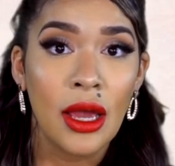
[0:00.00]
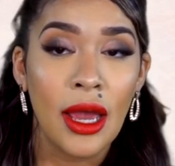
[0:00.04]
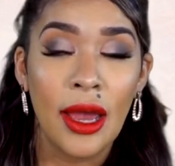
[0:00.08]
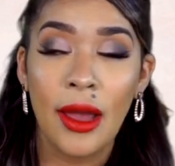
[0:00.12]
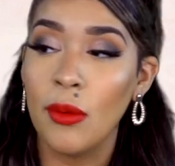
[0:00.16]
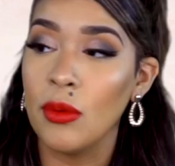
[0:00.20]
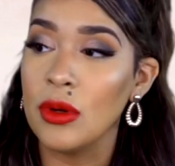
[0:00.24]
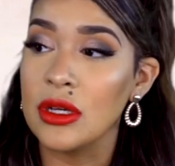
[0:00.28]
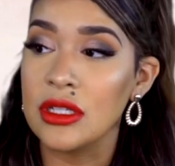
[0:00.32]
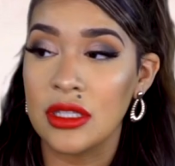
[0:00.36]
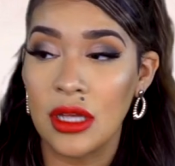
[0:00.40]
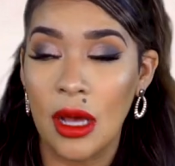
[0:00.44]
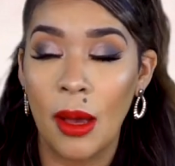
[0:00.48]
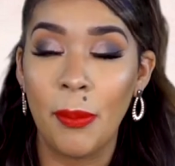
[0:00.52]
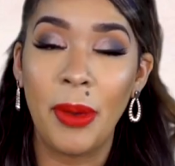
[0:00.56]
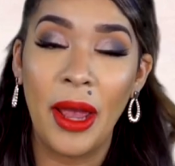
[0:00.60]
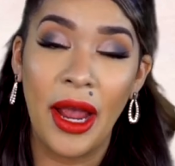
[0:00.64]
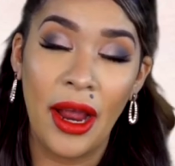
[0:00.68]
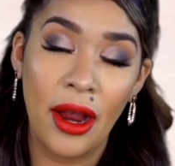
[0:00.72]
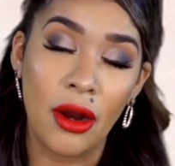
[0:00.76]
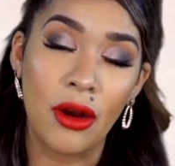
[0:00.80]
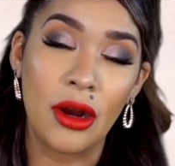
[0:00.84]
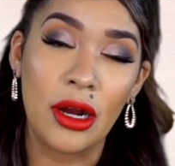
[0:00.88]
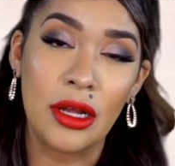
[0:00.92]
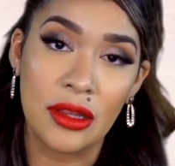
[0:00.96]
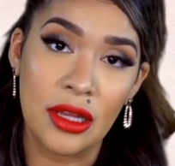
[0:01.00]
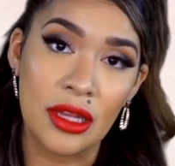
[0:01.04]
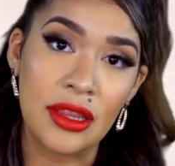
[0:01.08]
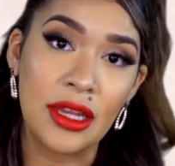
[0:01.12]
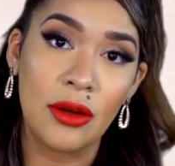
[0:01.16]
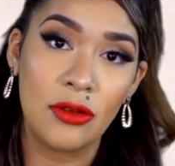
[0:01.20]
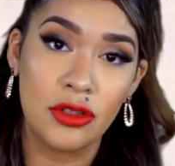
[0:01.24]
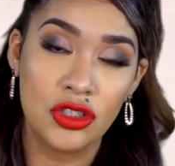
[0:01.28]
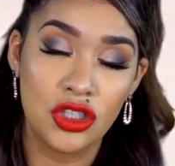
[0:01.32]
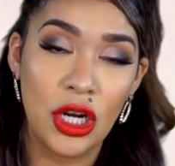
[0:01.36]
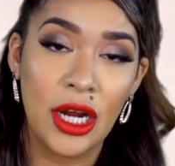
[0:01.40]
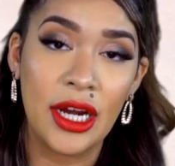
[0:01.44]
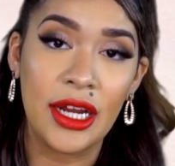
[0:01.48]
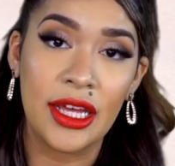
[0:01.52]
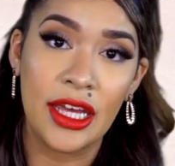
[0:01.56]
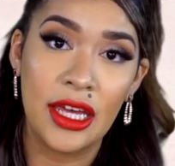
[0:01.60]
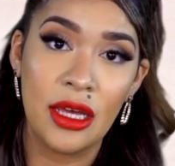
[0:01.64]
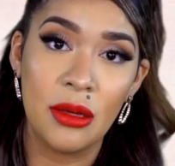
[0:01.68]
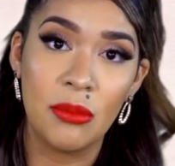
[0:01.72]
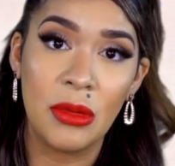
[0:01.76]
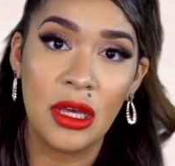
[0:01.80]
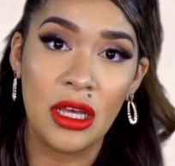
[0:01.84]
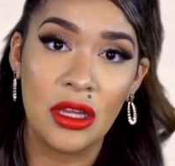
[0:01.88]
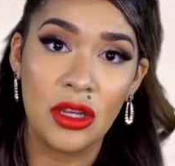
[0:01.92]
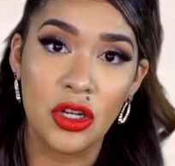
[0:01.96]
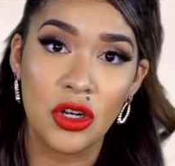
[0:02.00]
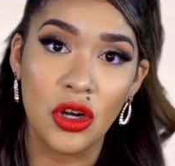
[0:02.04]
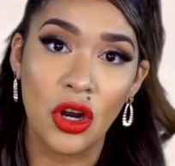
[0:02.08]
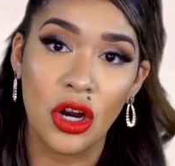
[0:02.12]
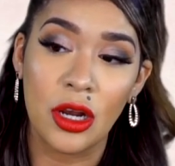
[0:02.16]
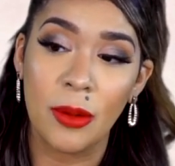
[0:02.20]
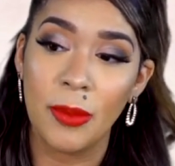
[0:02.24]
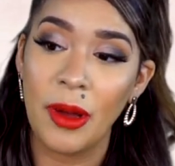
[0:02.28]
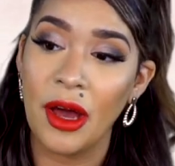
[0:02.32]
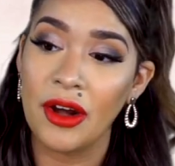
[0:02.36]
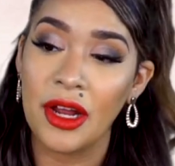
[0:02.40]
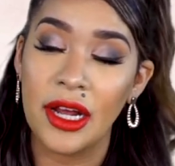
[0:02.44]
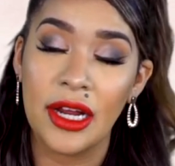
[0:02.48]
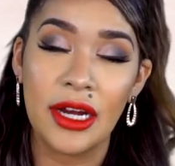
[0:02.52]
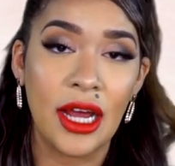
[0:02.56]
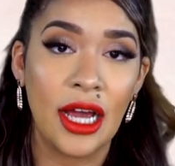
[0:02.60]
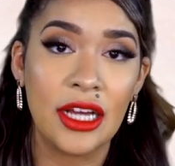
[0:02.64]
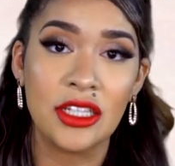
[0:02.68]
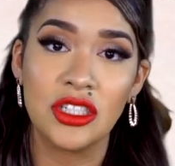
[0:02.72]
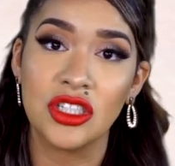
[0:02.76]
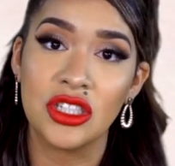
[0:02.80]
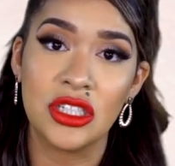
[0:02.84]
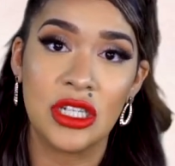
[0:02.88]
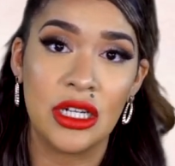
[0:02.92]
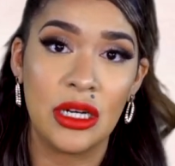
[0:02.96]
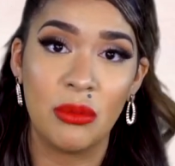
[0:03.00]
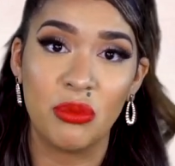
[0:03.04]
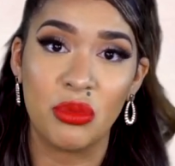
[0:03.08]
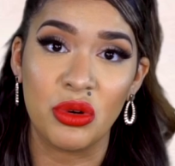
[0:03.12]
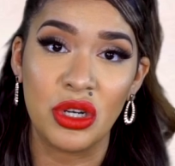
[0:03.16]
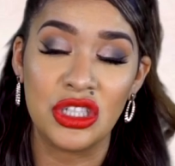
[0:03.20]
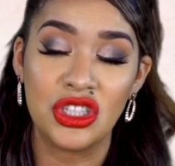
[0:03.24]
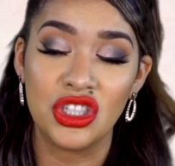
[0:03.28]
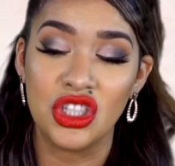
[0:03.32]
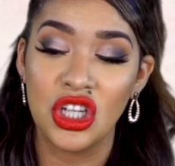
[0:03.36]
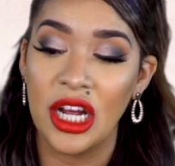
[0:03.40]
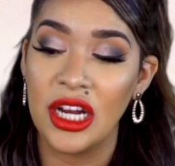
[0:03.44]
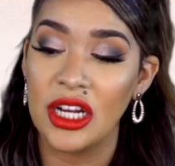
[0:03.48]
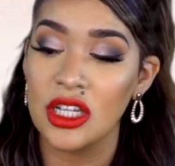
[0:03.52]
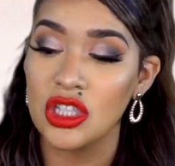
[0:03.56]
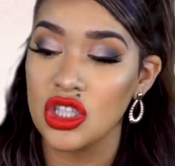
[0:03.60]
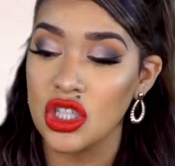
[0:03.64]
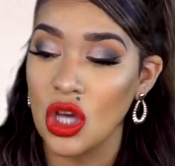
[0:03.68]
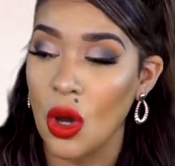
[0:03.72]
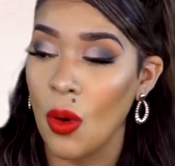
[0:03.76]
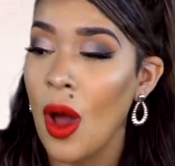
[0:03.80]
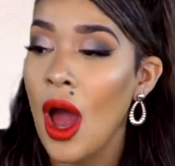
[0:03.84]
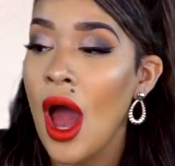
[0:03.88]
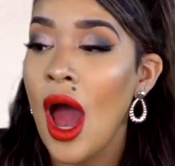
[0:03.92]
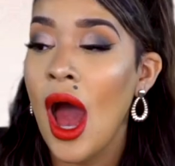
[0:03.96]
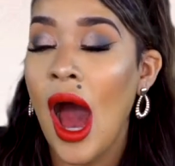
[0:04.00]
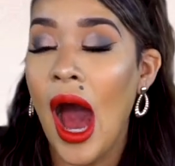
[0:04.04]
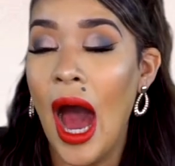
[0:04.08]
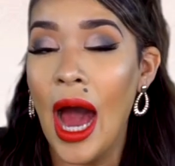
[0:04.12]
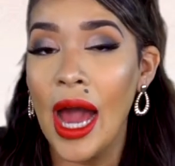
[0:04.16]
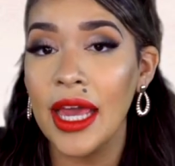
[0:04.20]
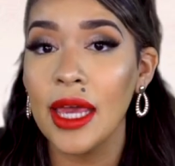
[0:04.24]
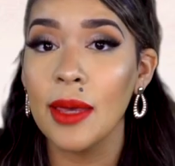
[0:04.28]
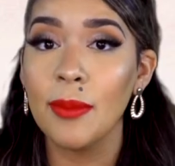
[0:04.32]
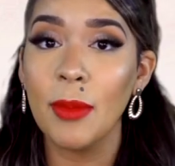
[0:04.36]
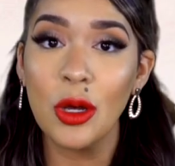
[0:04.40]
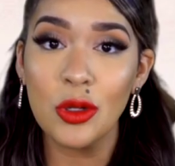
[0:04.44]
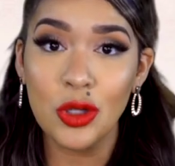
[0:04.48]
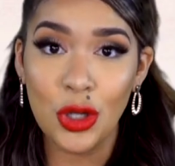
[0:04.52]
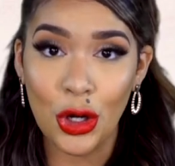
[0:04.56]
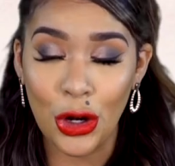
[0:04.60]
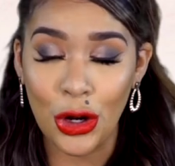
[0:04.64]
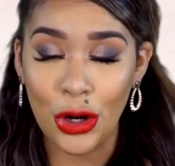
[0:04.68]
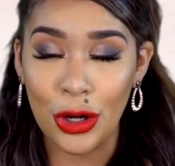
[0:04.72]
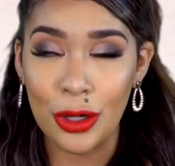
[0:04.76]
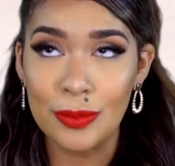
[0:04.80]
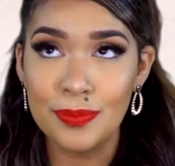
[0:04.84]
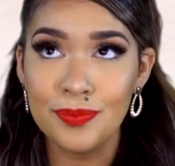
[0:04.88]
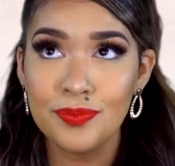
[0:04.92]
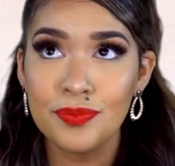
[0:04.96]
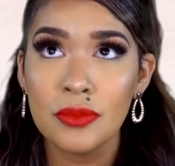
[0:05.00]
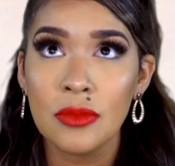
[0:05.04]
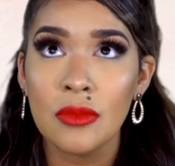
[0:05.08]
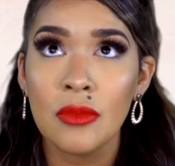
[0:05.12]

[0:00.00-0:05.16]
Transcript: it was apparent that they were trying to keep me in the dark about it. And I just didn't appreciate it. So I emailed her.